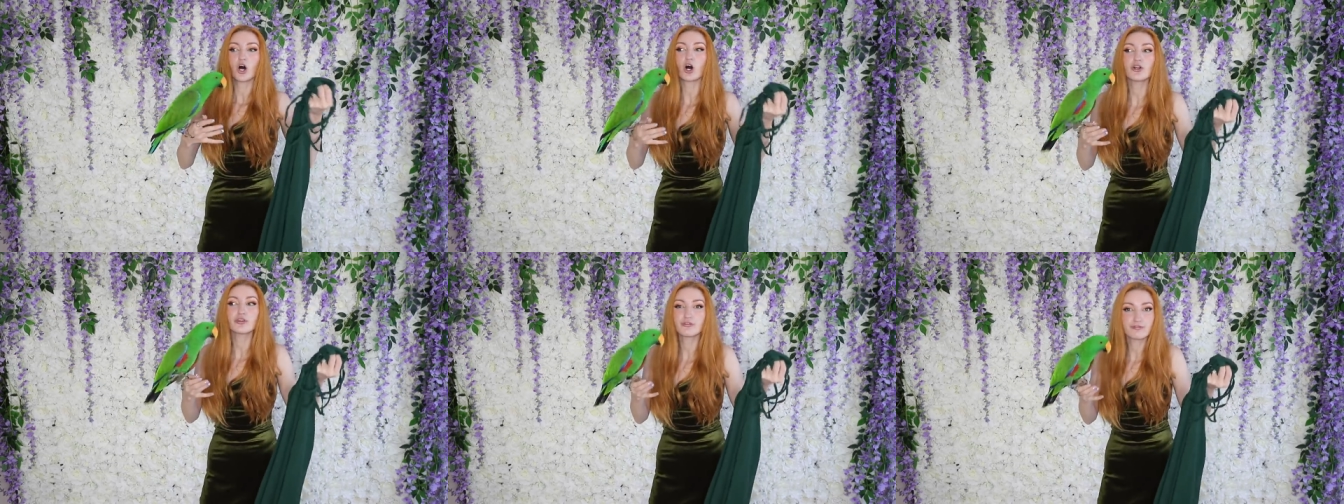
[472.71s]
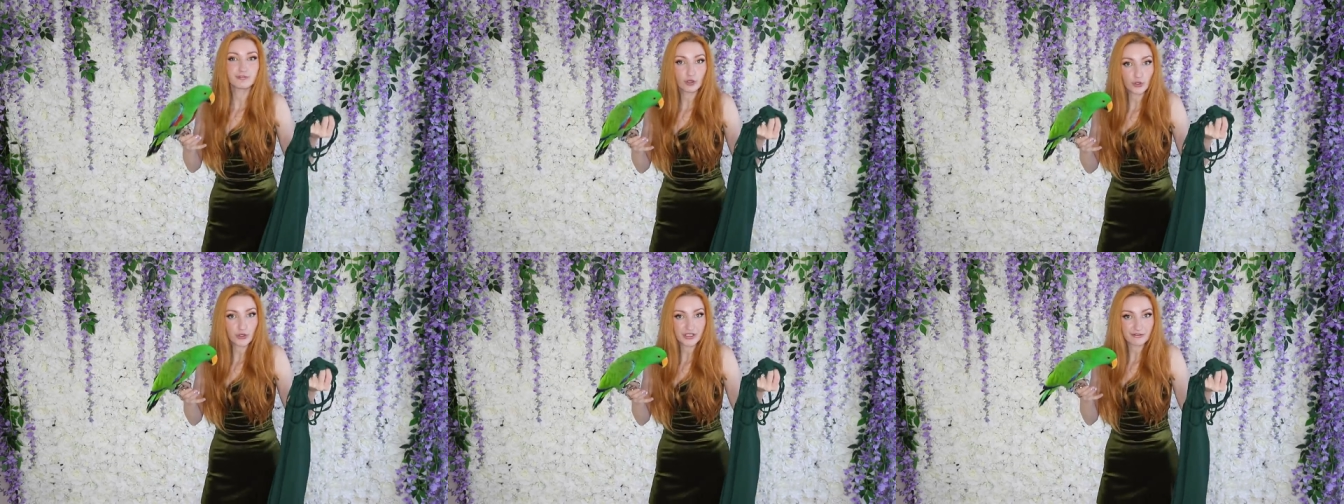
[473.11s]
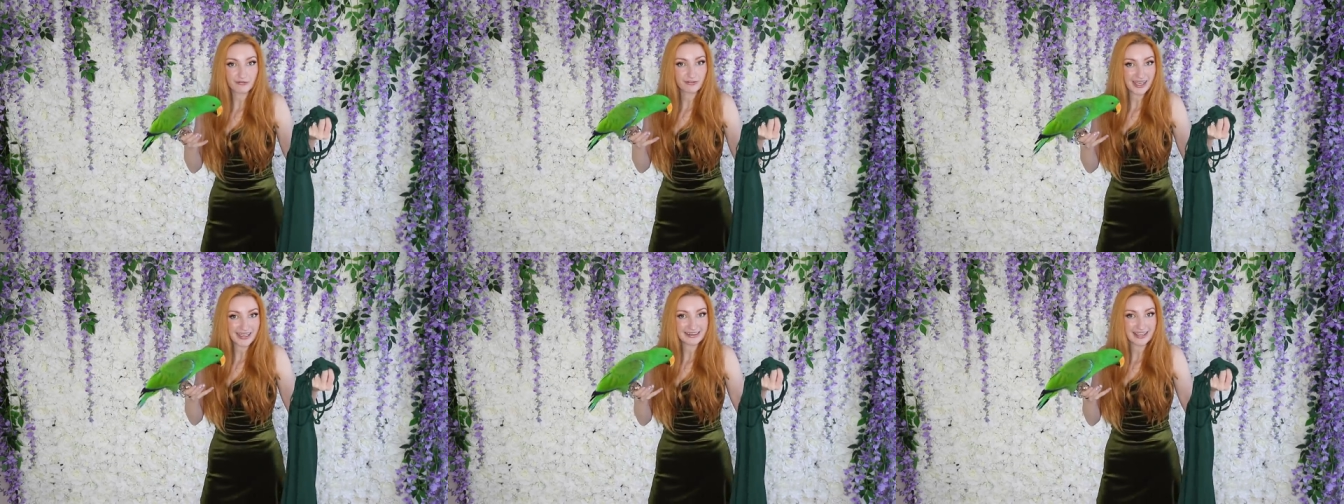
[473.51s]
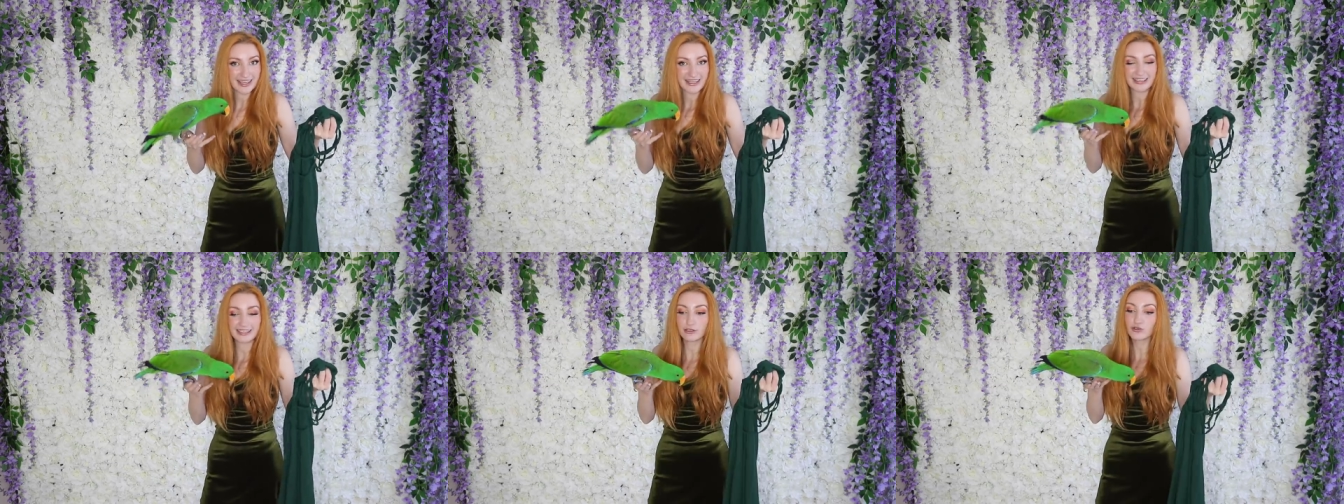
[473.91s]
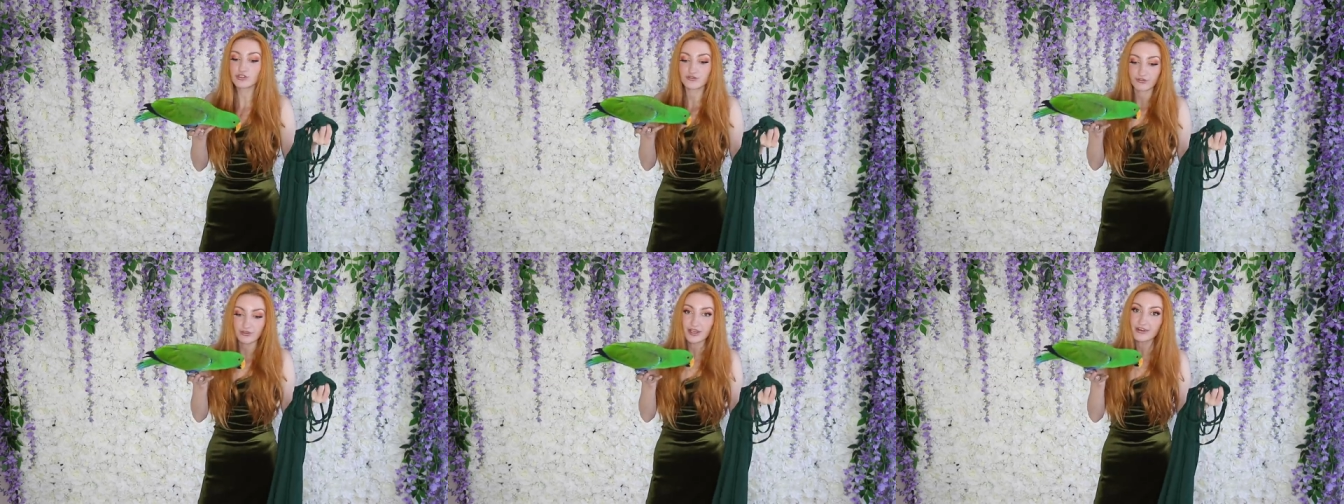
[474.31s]
on the floor in a flat lay, it
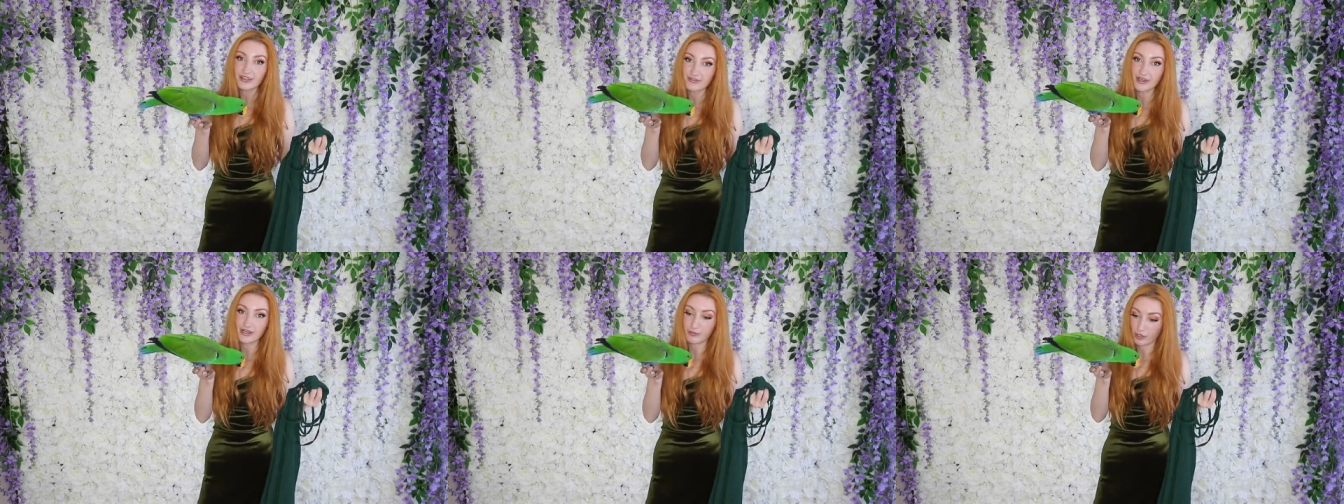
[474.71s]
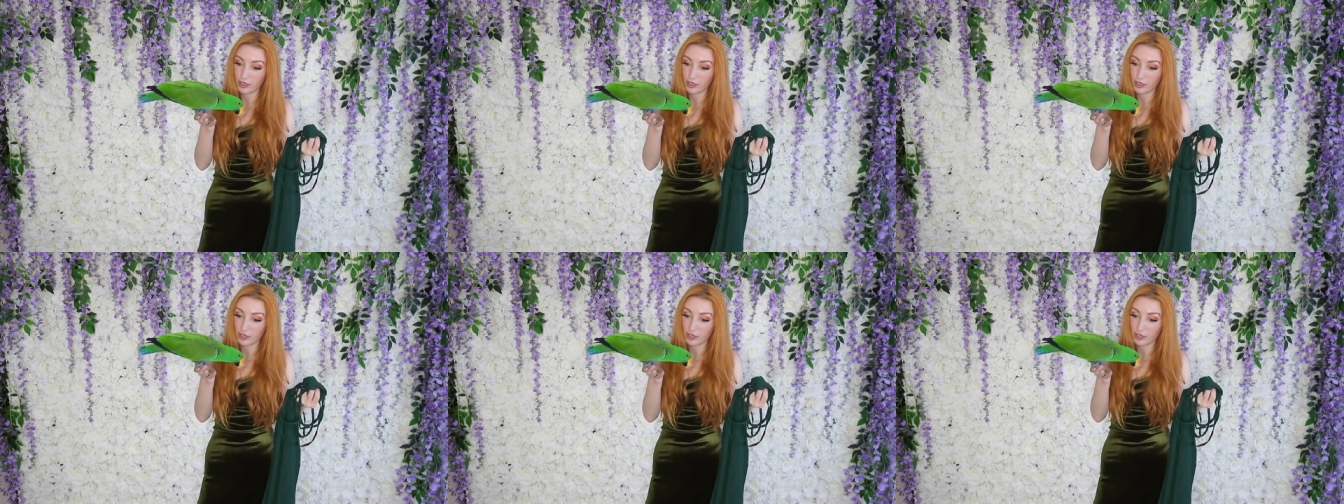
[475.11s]
looked very very